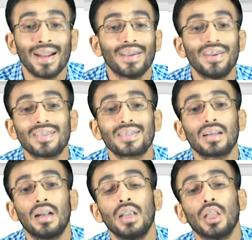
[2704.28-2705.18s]

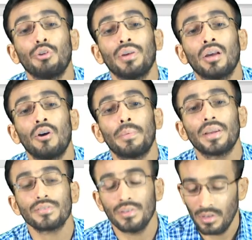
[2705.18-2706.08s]
discontinuing
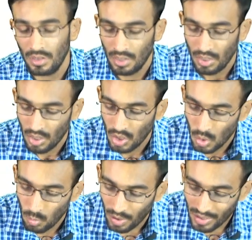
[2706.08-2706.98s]
operation.
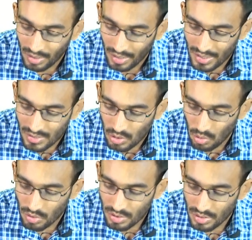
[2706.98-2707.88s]
What are the
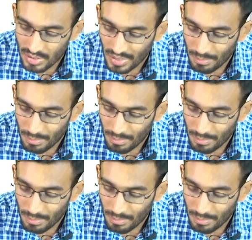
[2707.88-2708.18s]
disclosures and